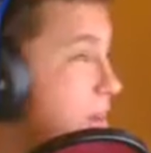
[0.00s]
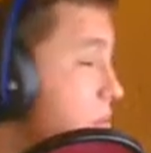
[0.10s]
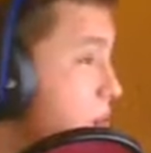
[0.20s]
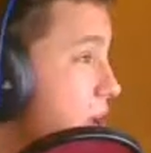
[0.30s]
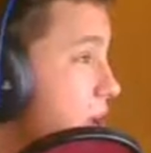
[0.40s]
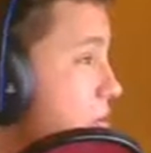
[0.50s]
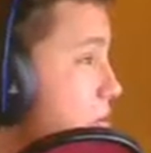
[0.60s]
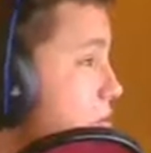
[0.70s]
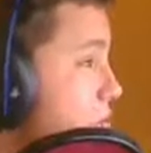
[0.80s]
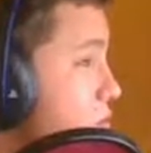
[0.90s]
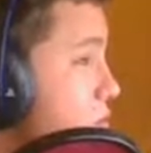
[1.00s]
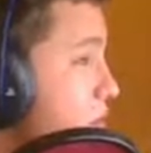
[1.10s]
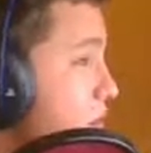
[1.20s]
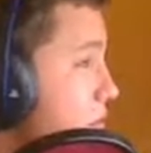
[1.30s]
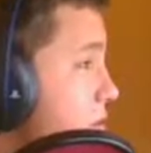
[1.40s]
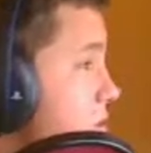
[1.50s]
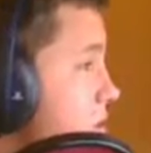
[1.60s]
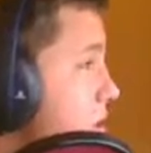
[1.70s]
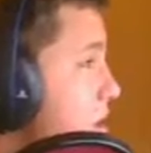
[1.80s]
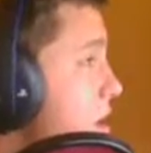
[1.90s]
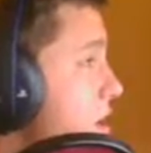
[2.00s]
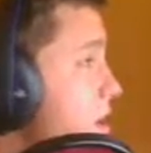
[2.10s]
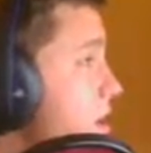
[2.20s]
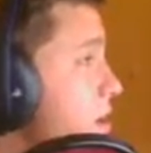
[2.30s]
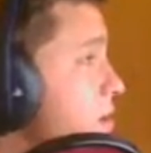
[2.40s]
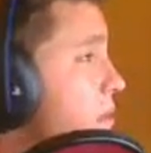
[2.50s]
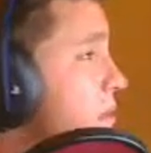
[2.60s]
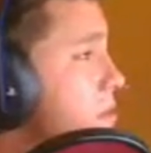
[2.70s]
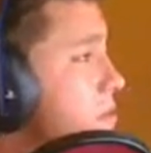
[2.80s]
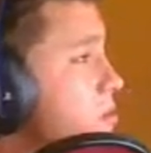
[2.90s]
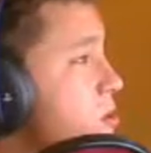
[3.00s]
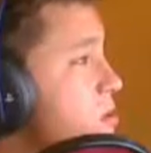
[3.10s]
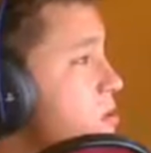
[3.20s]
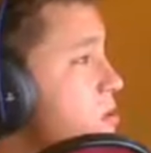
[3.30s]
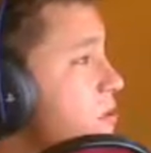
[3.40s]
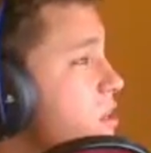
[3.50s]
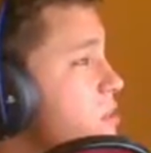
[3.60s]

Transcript: I might actually be able to afford one in the future. PC versions of